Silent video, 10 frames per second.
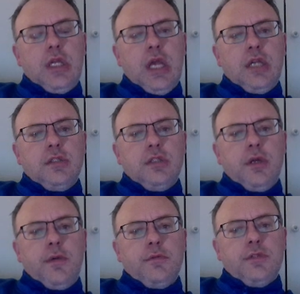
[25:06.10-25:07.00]
end. You
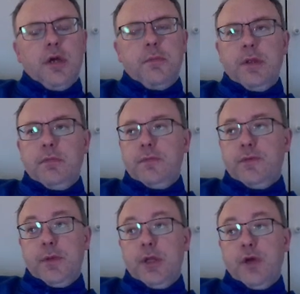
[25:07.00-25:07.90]
know, he was like
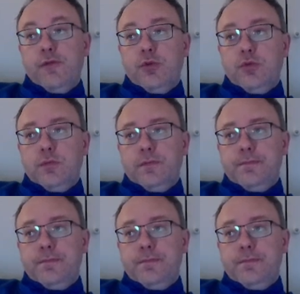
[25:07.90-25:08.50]
probably overall.